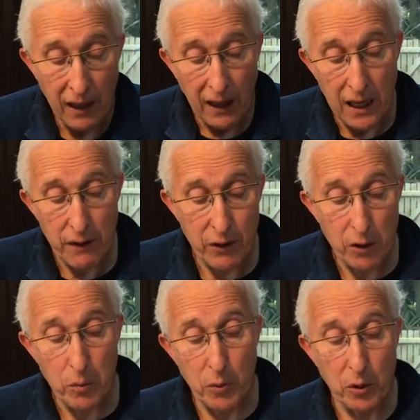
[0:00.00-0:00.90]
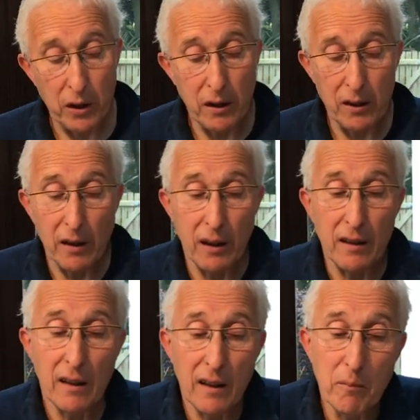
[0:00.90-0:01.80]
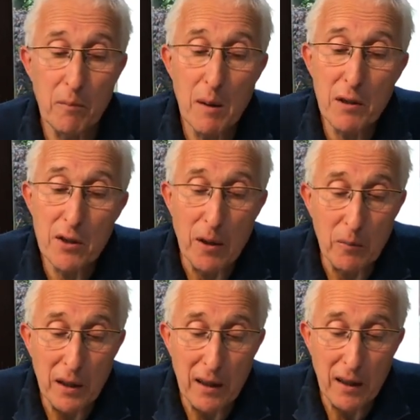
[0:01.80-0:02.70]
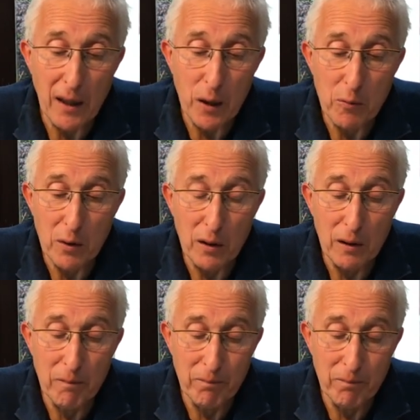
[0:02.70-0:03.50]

I have another book here, and maybe someday I will